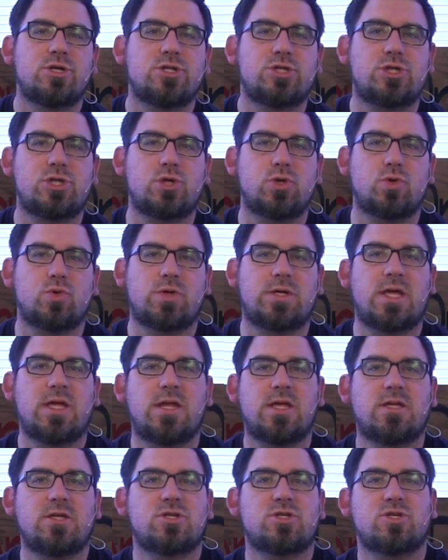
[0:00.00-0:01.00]
to
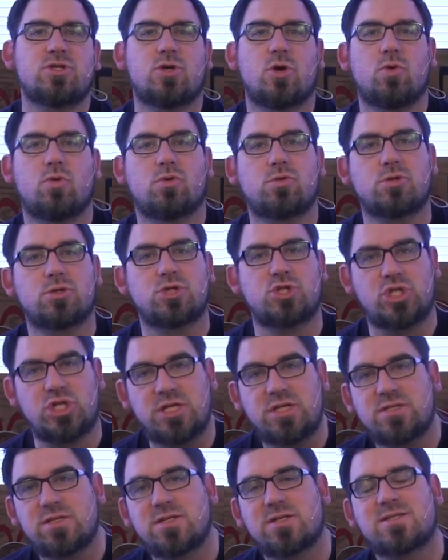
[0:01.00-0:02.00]
getting to know
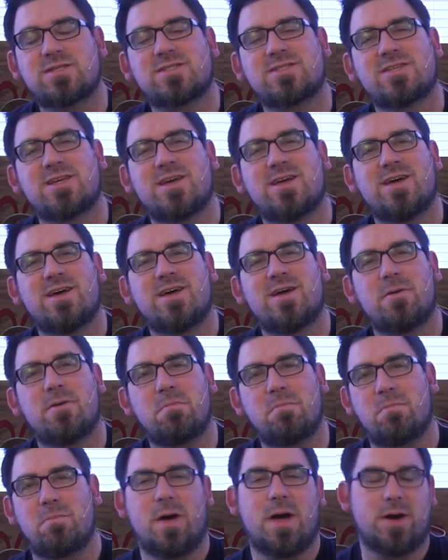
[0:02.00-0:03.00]
Jesus
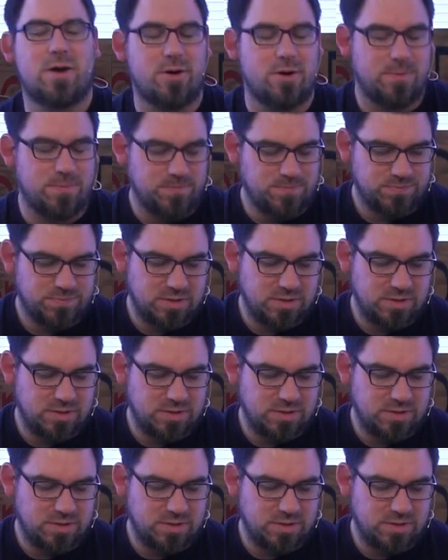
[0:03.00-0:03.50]
better.